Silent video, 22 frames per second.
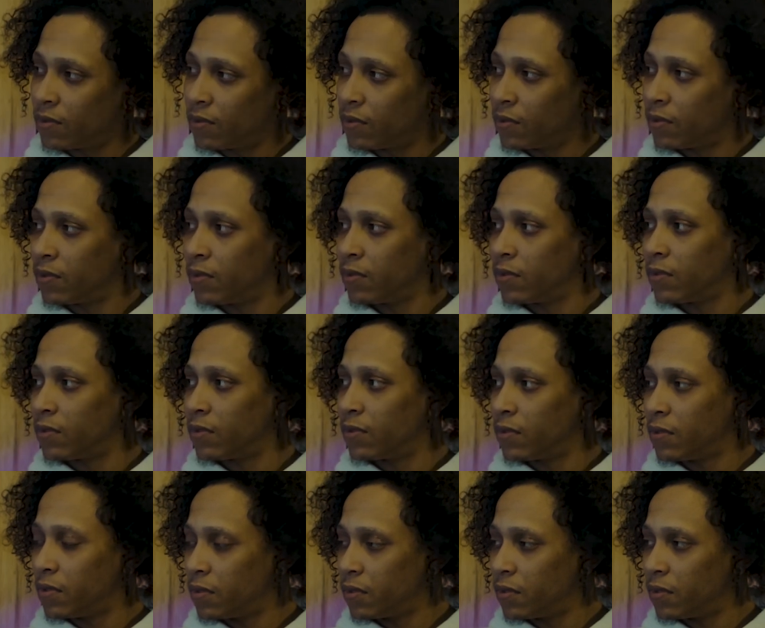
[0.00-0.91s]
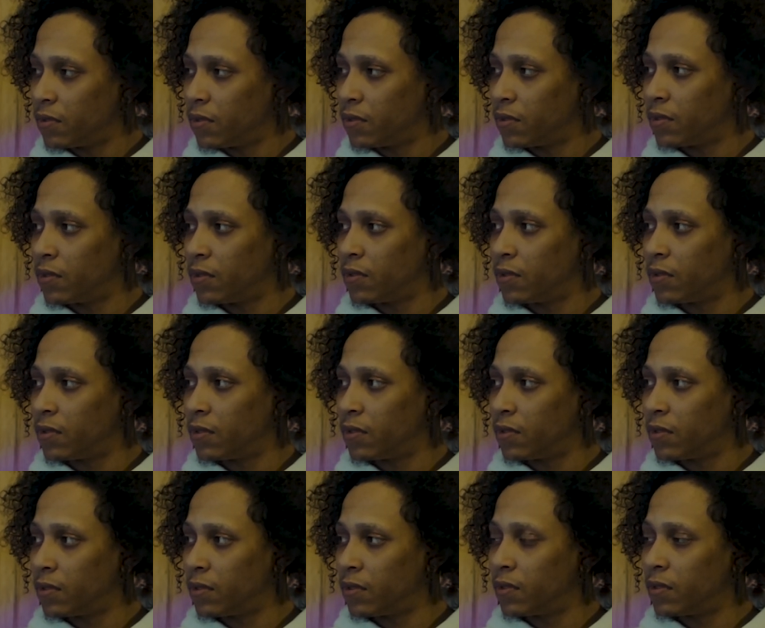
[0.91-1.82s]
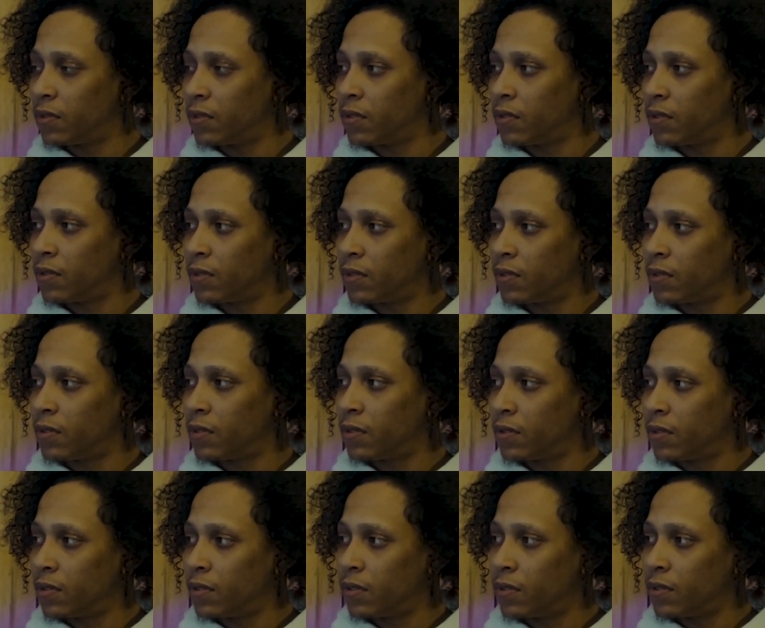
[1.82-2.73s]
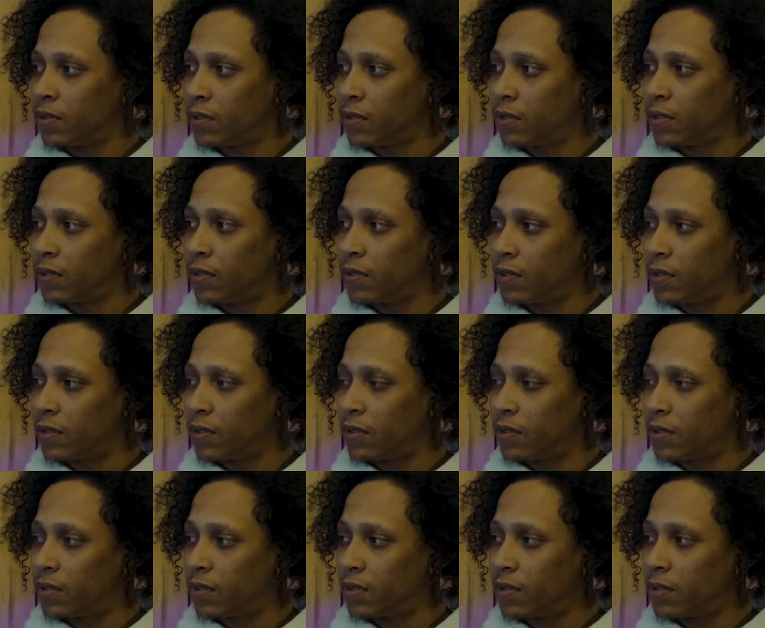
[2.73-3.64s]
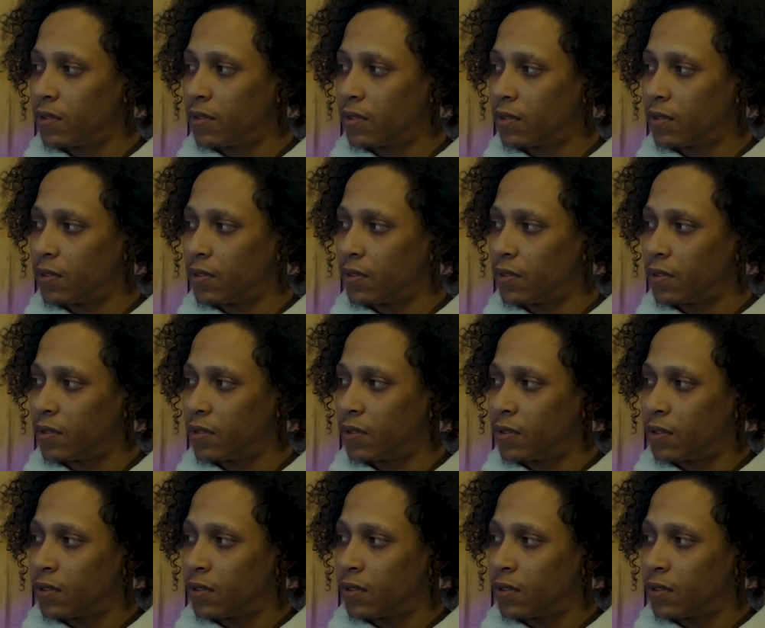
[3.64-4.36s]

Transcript: No words are spoken by the person on screen.